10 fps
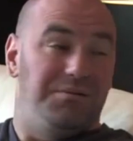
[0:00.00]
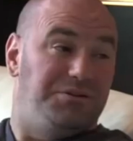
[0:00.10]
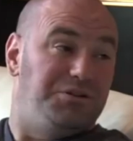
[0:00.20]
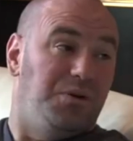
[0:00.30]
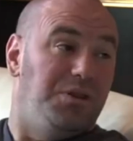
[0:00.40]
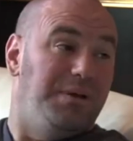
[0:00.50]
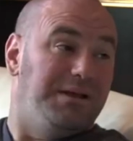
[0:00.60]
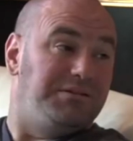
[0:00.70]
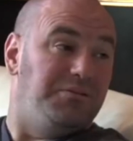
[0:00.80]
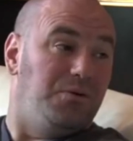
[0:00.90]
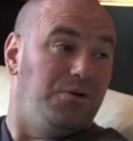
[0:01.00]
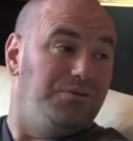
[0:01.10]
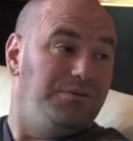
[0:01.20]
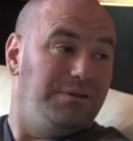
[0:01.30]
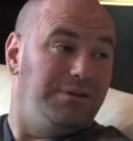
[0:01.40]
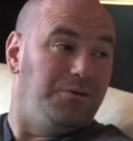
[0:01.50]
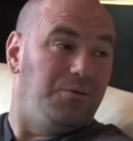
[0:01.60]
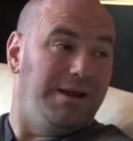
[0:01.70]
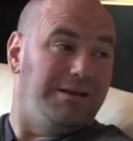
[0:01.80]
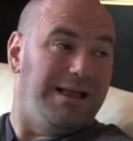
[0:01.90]
she's one of the best in the world in her
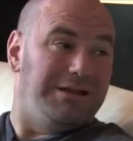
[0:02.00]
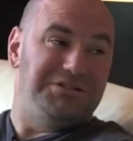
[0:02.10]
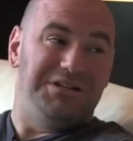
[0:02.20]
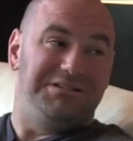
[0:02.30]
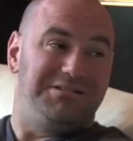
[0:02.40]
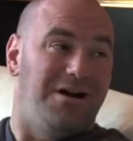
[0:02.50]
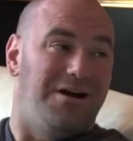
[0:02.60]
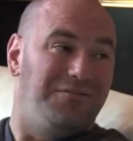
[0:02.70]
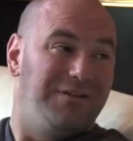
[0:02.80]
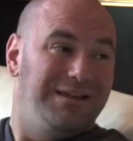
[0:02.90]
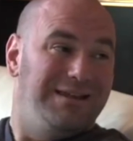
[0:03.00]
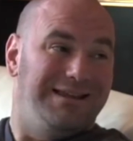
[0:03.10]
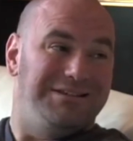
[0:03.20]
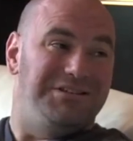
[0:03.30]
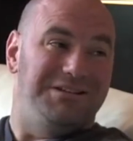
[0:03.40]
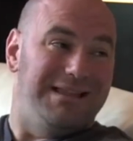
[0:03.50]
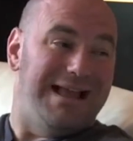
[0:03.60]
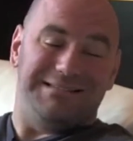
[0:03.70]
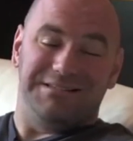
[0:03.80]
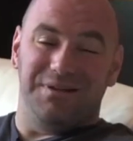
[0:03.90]
weight class. She's tough, and she's
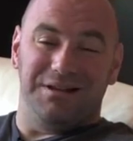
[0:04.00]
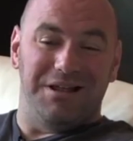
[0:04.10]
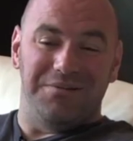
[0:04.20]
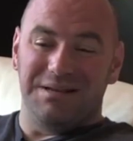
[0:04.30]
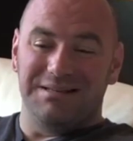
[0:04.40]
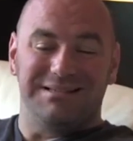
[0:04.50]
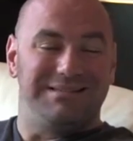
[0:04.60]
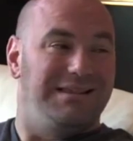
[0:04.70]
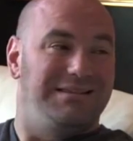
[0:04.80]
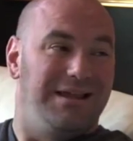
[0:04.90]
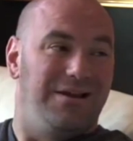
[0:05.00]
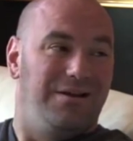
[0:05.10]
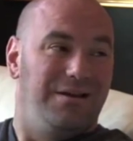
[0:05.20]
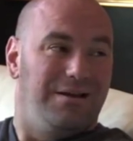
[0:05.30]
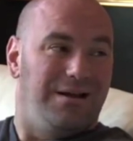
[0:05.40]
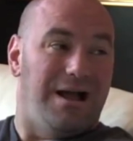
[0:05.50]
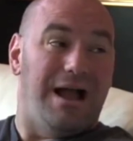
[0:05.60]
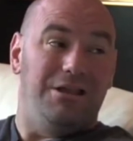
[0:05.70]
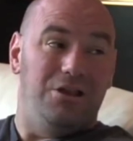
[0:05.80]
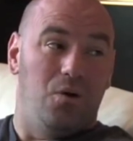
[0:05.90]
nasty, man. I mean, to sit there,
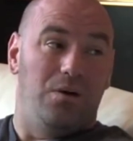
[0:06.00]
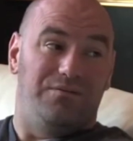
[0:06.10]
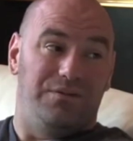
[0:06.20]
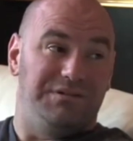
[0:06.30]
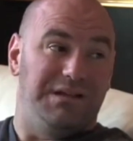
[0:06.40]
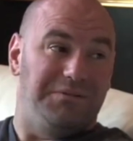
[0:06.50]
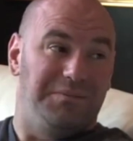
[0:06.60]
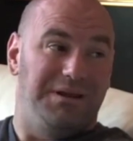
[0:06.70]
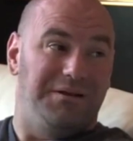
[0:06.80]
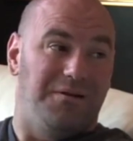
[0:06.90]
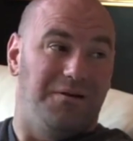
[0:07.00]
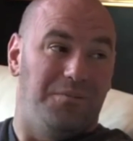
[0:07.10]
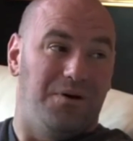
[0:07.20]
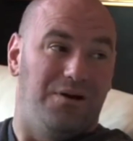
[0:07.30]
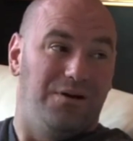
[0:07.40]
I know what it feels like to be in an arm bar.